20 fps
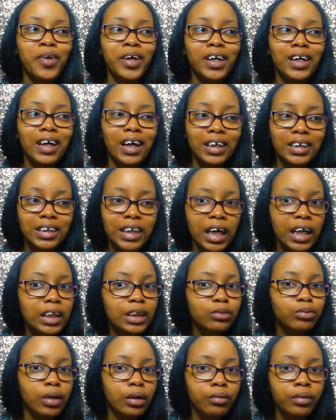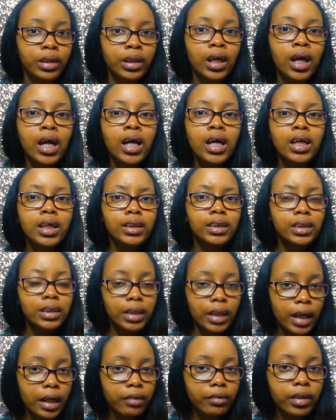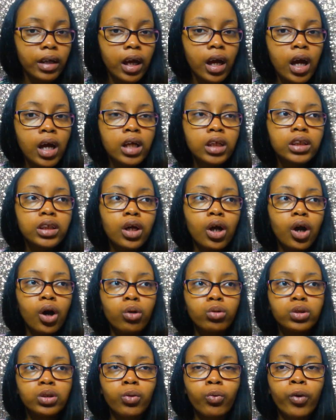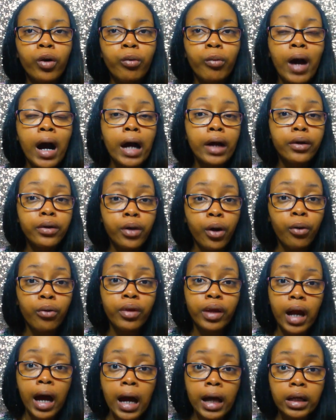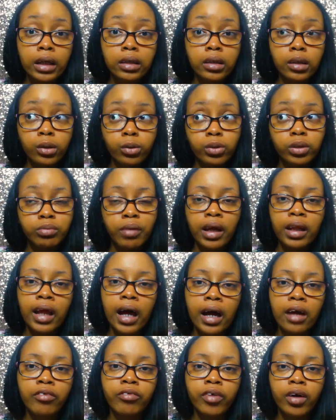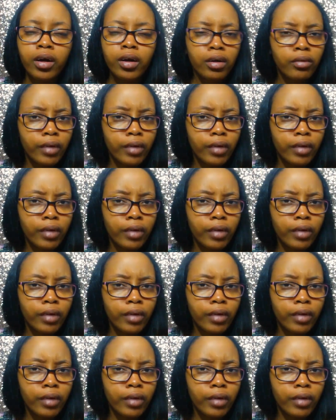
because that is very scary, to go somewhere where I know that I could lose my life.